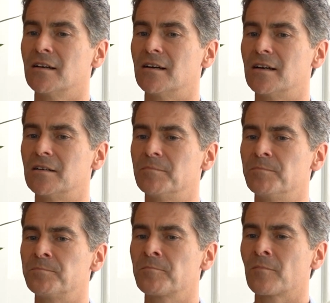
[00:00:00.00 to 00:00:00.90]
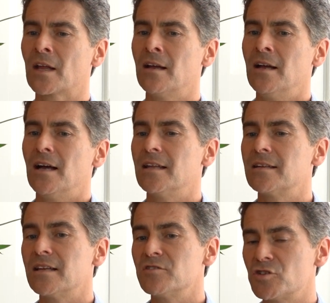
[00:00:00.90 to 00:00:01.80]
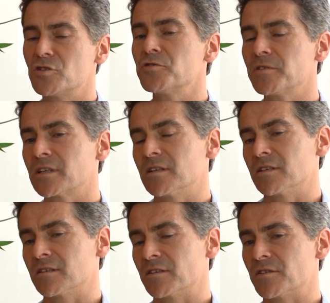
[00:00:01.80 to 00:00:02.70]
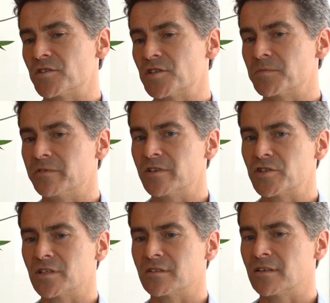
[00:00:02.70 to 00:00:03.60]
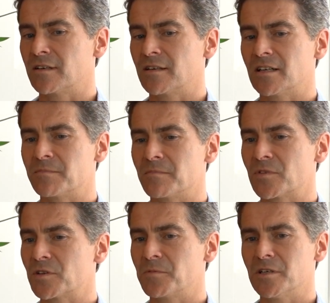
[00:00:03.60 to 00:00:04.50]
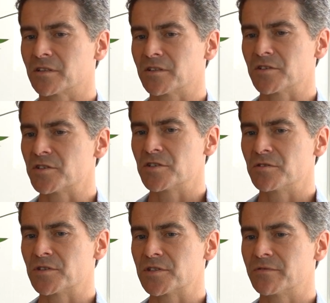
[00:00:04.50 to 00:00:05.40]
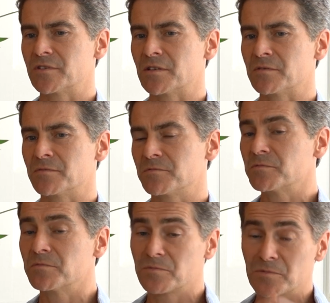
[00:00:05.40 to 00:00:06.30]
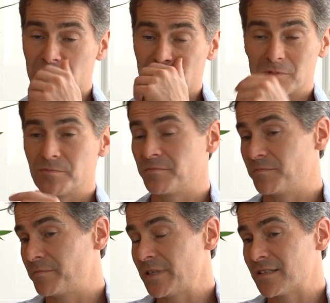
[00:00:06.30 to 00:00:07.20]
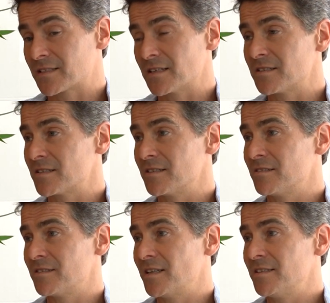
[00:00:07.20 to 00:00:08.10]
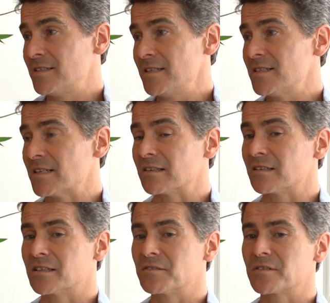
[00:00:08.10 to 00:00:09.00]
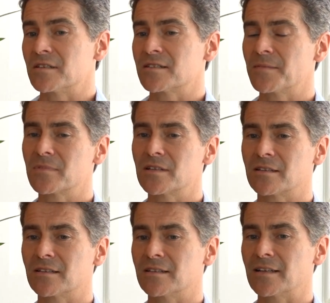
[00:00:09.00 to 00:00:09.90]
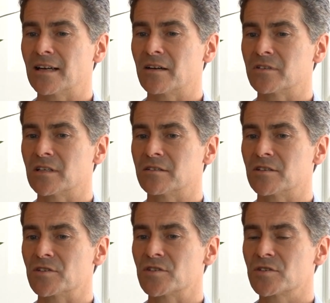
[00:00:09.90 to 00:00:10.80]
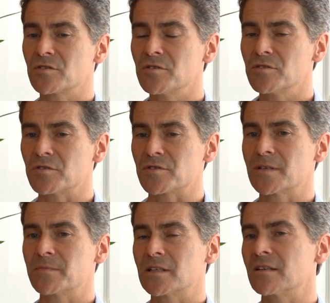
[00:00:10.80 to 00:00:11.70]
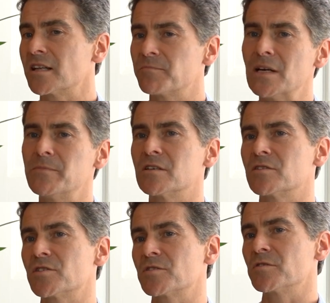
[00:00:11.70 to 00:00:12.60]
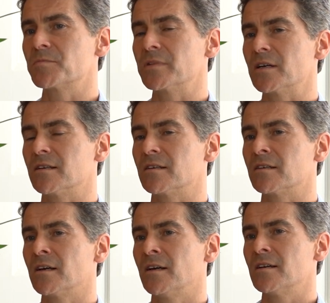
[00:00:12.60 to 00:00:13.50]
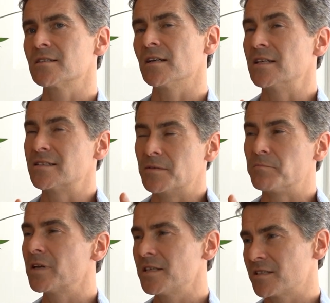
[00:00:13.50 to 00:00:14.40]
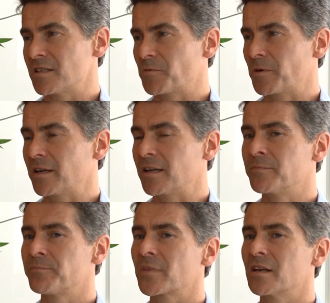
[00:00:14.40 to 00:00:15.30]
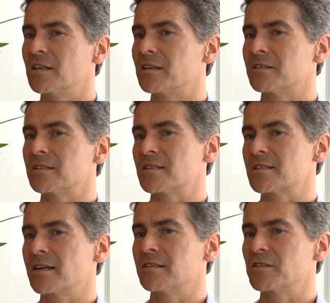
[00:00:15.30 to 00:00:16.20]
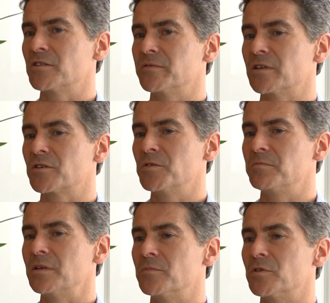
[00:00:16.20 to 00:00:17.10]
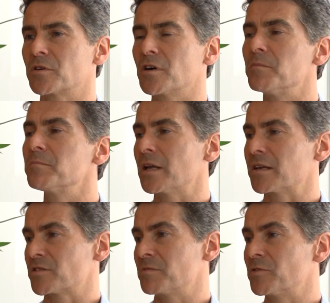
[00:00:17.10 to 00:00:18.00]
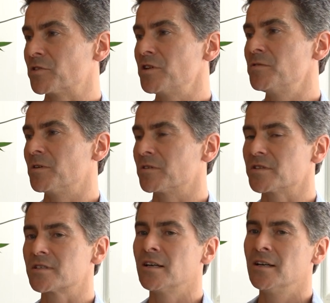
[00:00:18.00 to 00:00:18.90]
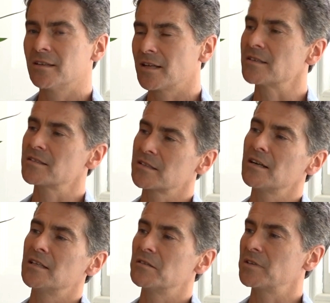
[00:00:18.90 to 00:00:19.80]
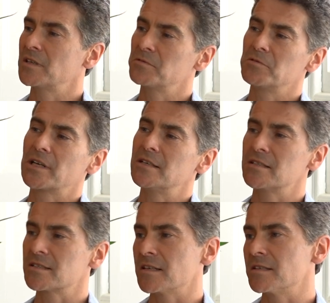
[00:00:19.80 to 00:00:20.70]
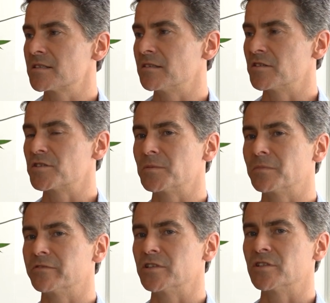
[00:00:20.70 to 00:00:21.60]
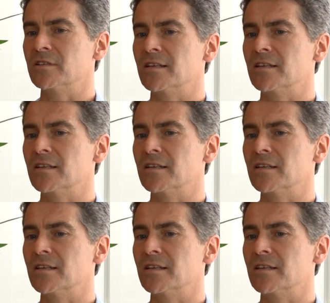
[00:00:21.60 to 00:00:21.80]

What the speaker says: And then during the supervision, the work that the students have done will be discussed in detail. And if there's something that they haven't understood, or something that they've maybe understood but in a slightly simplistic way, and their understanding of it could be more complex and more nuanced, that's the kind of thing that will get discussed in the supervision.